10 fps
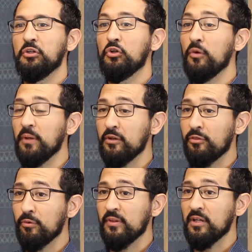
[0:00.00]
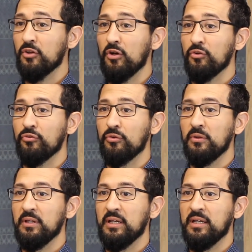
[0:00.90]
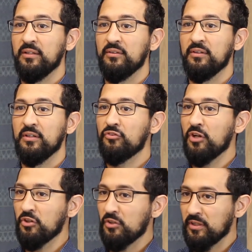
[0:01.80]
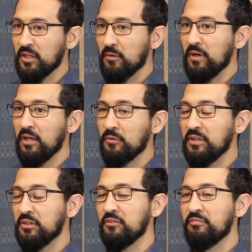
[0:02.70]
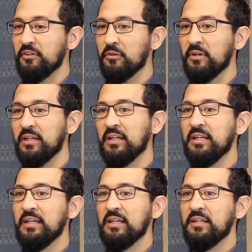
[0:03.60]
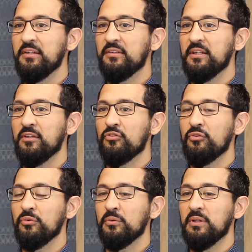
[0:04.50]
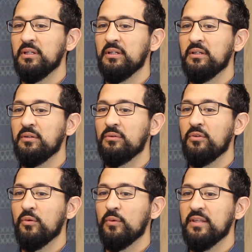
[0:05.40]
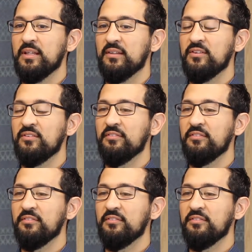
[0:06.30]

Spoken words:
go in through that console and start clicking around and configuring things to the way that they see